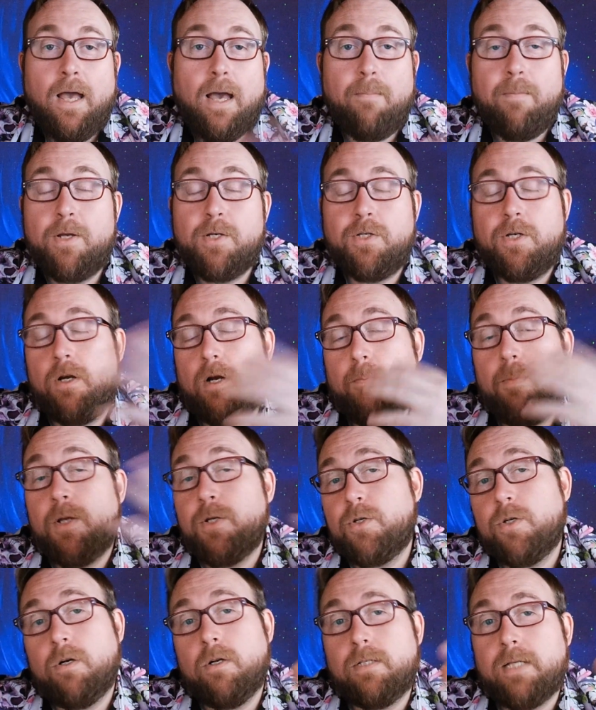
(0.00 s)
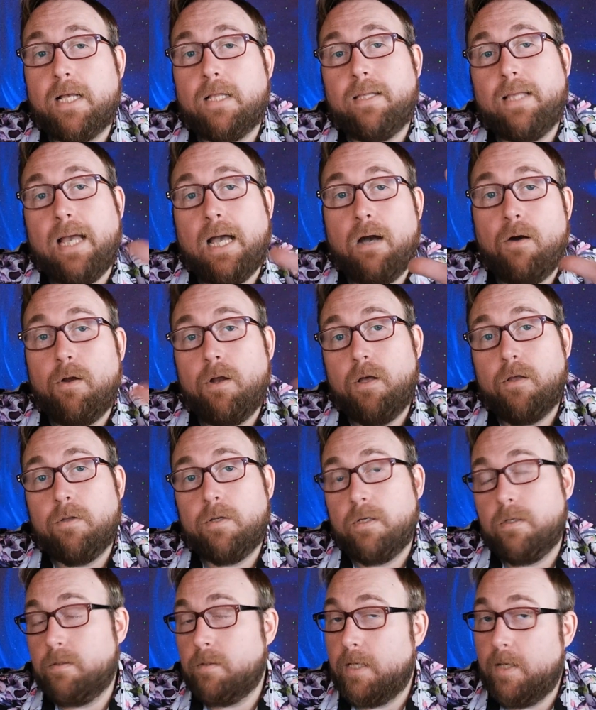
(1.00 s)
I'm not sure. I'm not sure exactly how
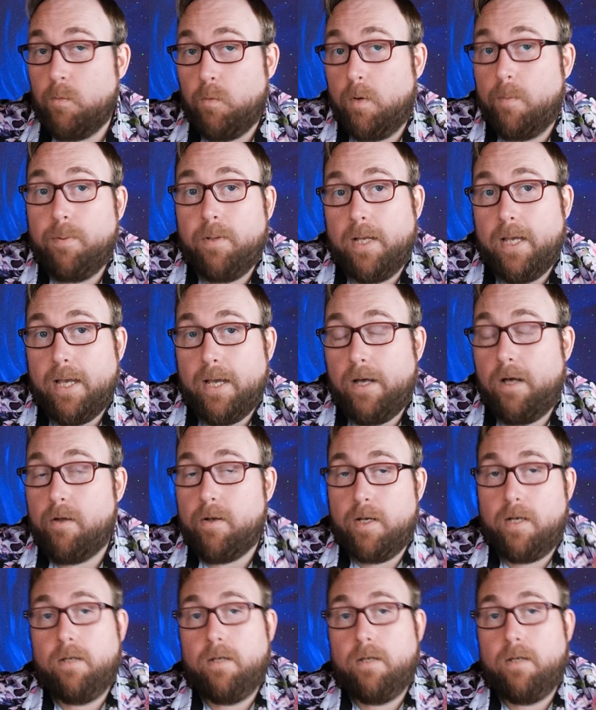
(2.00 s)
it will play out,